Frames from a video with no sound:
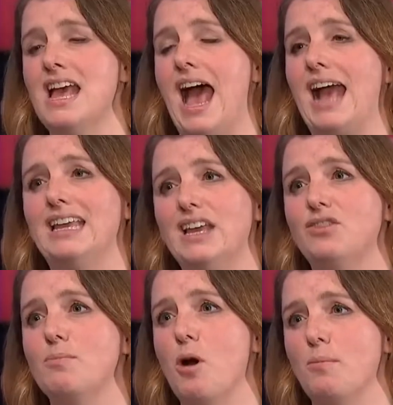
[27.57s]
and give
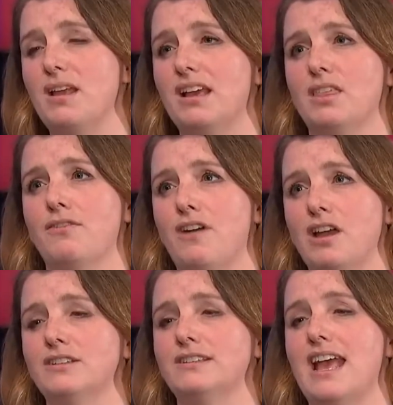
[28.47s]
the public the
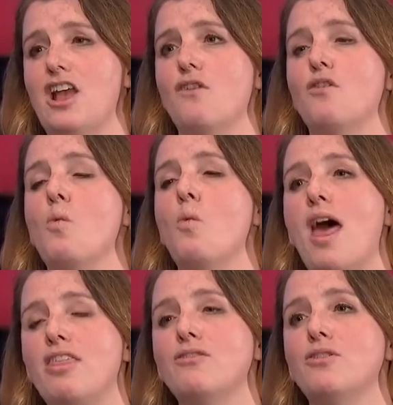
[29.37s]
final say over
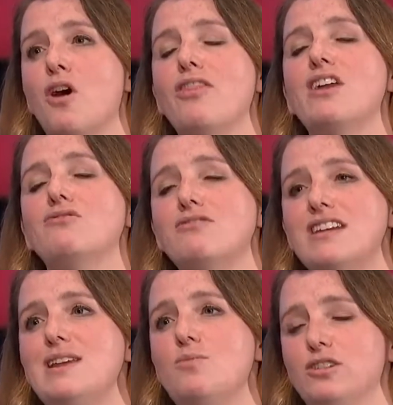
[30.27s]
whether or not they
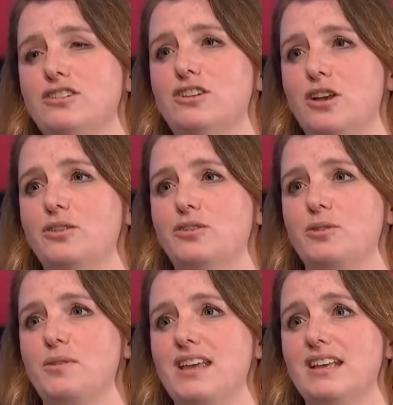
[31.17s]
really want to go
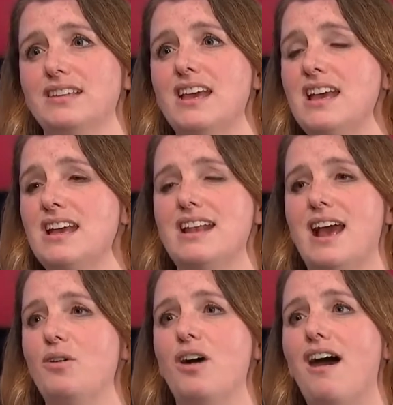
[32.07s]
through with this.
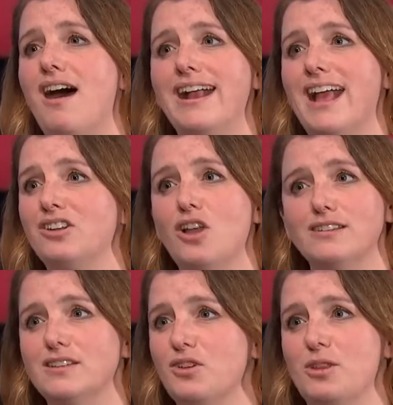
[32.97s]
Now, I and
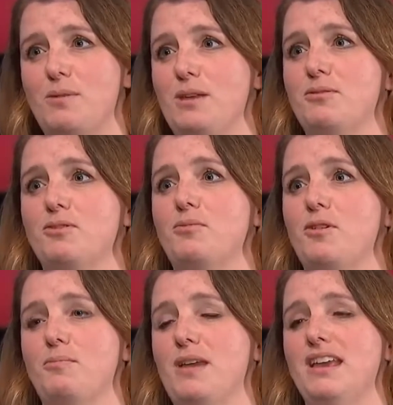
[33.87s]
lots of other people
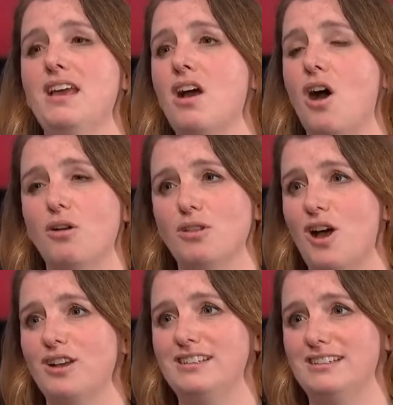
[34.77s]
will be
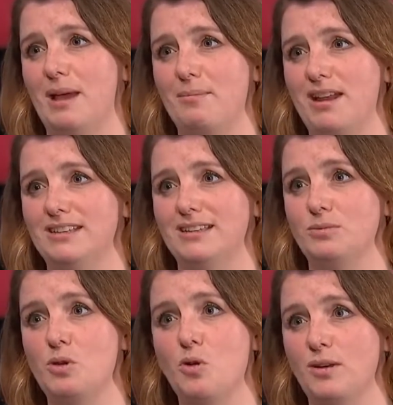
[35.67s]
wholehearted campaigners, as
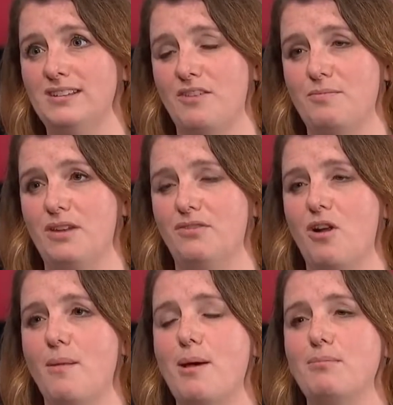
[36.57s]
we always have been, for
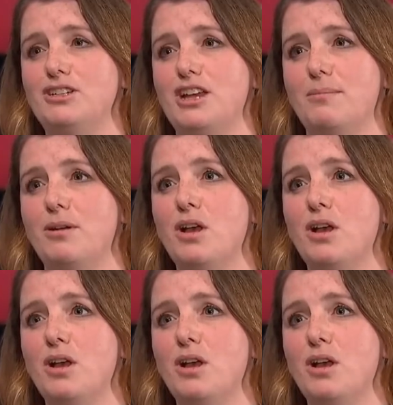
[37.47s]
our membership